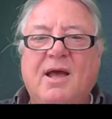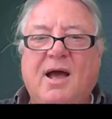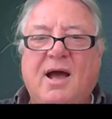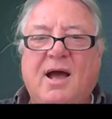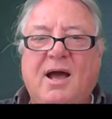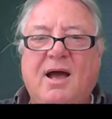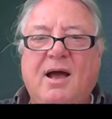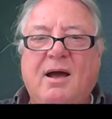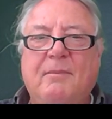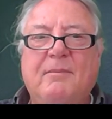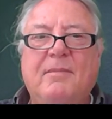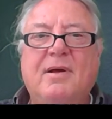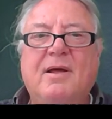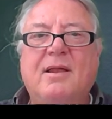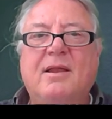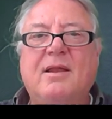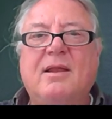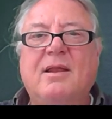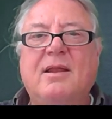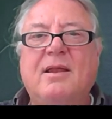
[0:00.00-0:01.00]
Um,
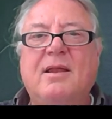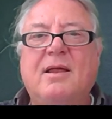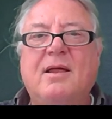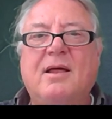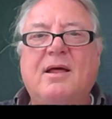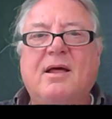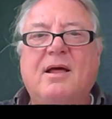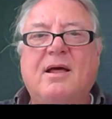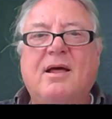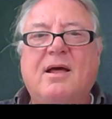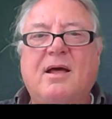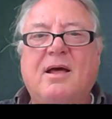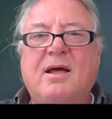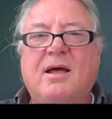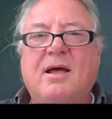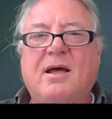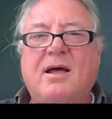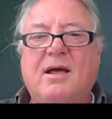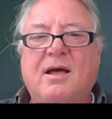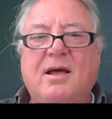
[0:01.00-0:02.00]

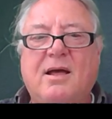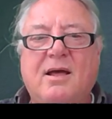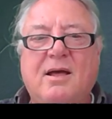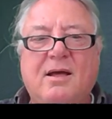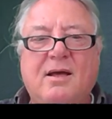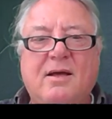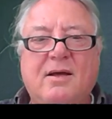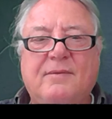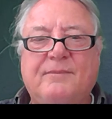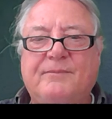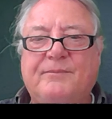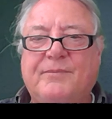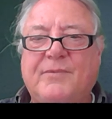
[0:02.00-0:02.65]
Uh,